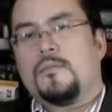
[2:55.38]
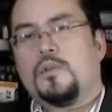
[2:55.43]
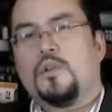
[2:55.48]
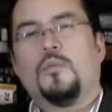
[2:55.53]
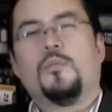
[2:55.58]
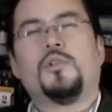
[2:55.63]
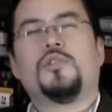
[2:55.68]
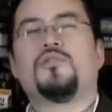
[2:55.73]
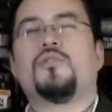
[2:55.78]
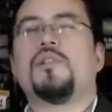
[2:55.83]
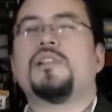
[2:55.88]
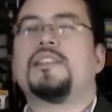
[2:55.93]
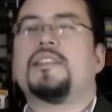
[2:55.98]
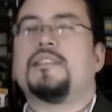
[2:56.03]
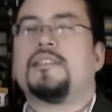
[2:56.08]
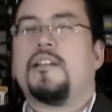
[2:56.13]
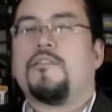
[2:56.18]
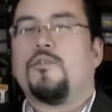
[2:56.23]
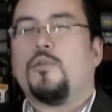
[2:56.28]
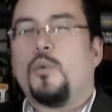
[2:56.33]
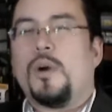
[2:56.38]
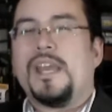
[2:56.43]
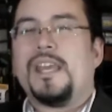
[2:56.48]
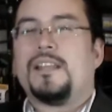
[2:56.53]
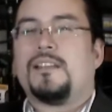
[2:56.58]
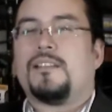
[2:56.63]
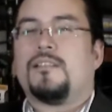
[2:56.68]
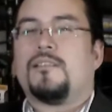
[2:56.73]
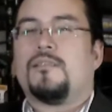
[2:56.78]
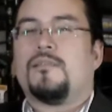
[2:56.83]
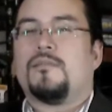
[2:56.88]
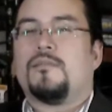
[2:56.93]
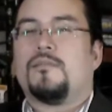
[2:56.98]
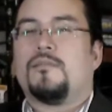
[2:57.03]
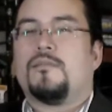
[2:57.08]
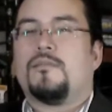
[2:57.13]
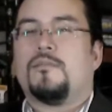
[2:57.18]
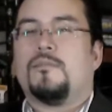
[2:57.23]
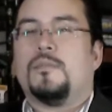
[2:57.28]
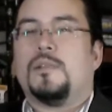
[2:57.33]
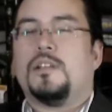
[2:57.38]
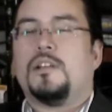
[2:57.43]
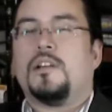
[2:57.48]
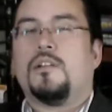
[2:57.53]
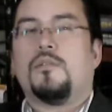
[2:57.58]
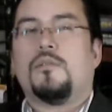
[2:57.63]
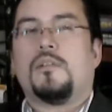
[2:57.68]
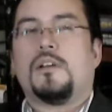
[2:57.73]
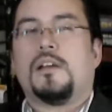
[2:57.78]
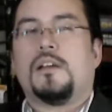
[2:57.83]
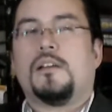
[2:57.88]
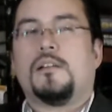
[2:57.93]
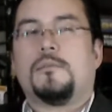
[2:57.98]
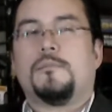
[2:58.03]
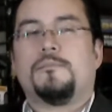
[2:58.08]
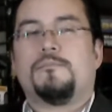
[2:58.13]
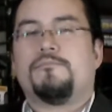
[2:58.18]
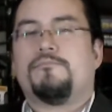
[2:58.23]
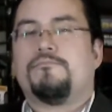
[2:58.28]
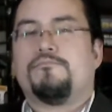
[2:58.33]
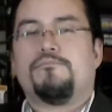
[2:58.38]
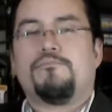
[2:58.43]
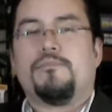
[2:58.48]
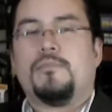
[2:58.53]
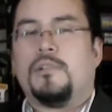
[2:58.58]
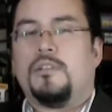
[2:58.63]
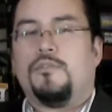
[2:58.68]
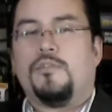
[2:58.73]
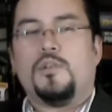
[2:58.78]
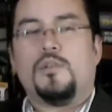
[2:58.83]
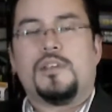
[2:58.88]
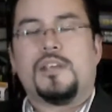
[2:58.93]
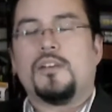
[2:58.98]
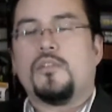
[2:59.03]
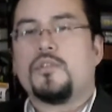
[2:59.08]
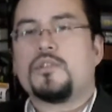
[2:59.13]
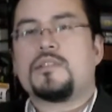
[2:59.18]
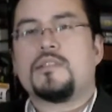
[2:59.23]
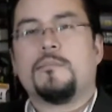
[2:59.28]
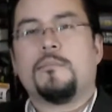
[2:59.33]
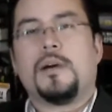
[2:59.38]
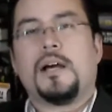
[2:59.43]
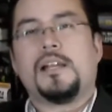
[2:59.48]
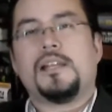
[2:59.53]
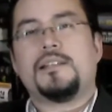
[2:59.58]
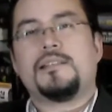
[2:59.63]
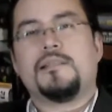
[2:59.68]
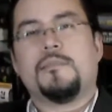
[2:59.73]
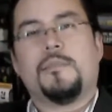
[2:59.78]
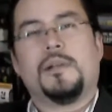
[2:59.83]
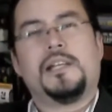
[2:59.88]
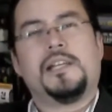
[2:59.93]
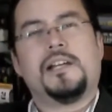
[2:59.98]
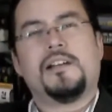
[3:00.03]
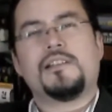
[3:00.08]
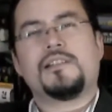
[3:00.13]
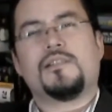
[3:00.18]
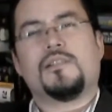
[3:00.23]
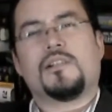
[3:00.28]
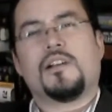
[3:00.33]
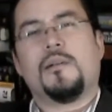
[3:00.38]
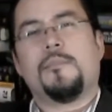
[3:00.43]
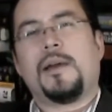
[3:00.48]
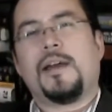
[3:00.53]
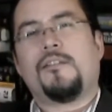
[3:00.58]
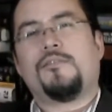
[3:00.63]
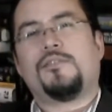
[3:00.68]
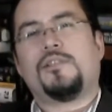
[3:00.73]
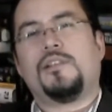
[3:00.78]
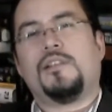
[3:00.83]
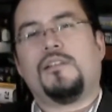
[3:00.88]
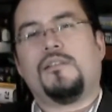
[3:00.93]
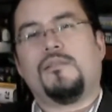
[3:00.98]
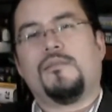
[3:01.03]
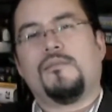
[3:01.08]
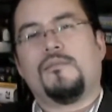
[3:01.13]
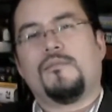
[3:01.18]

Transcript: Normal choices have a weight. If you kill somebody, somebody else will come after you.